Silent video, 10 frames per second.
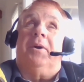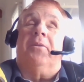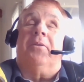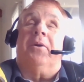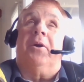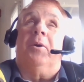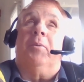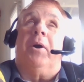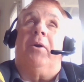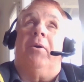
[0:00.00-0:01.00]
thinking
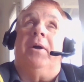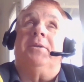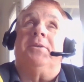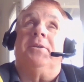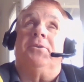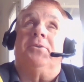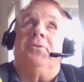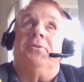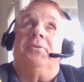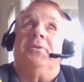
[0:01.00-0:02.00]
about our
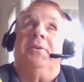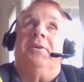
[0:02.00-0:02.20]
ancestors,